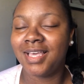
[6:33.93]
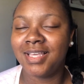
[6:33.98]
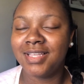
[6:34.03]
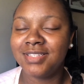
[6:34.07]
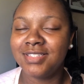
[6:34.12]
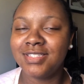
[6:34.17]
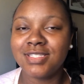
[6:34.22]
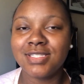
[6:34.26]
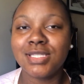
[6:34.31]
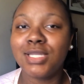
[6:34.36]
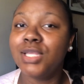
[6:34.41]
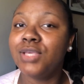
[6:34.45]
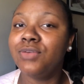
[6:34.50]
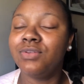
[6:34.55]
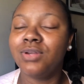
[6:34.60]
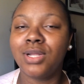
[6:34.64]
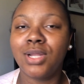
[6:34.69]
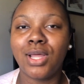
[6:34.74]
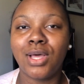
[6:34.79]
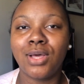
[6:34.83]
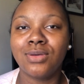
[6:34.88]
Just leave it
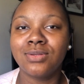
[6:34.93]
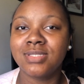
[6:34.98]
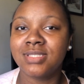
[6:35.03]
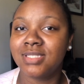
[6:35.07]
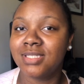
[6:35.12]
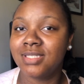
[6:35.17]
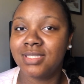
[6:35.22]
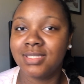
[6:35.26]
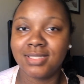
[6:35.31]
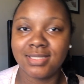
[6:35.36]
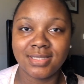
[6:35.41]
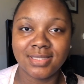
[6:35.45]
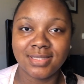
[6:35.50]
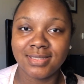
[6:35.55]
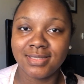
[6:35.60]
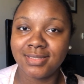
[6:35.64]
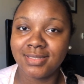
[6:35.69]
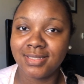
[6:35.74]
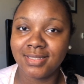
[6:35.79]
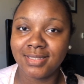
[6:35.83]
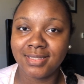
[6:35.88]
alone, sis.
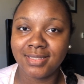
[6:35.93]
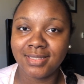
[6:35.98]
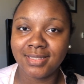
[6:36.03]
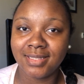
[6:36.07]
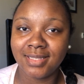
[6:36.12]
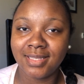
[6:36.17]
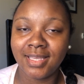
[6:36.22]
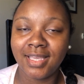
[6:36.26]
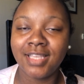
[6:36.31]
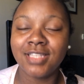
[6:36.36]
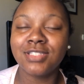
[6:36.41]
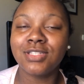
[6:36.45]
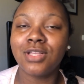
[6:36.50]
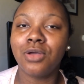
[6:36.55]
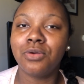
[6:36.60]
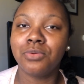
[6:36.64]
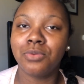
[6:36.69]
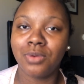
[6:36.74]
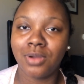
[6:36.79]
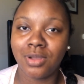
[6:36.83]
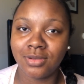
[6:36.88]
It's gonna
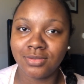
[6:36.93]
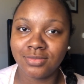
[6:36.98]
grow.